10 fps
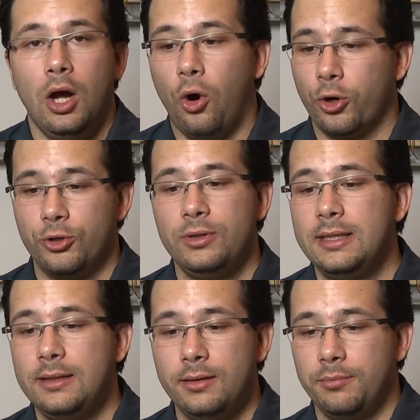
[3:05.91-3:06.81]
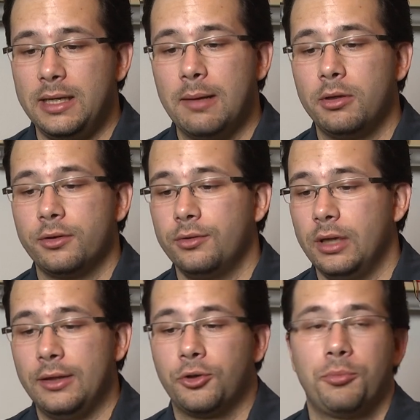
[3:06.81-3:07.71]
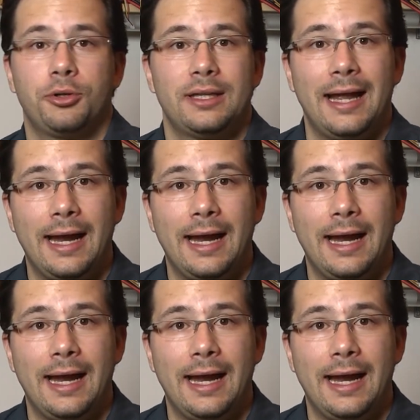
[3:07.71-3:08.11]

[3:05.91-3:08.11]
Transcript: or you need to be able to interpret